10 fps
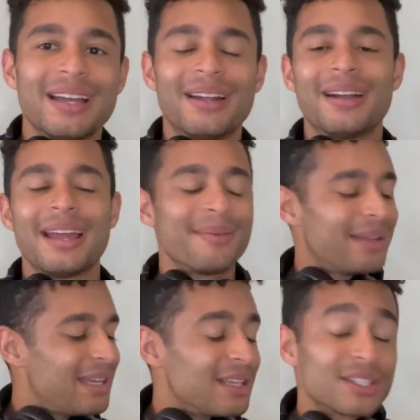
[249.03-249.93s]
All right,
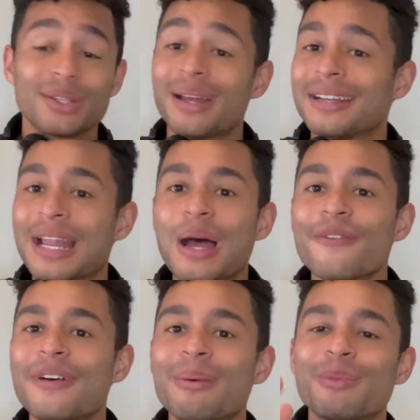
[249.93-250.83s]
so now I
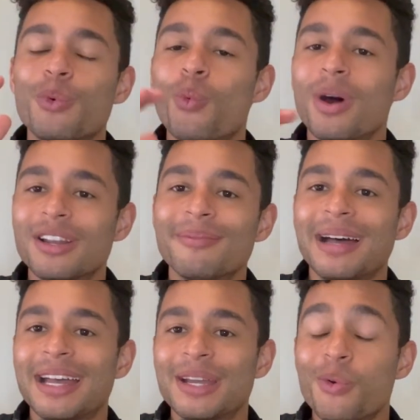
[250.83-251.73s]
found one of
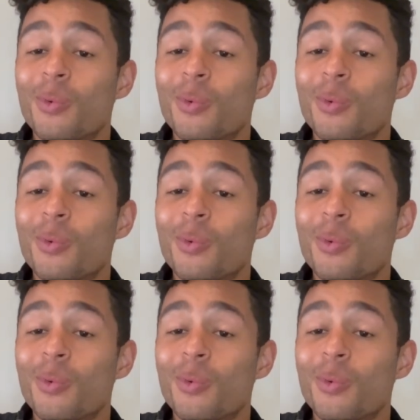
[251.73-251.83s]
my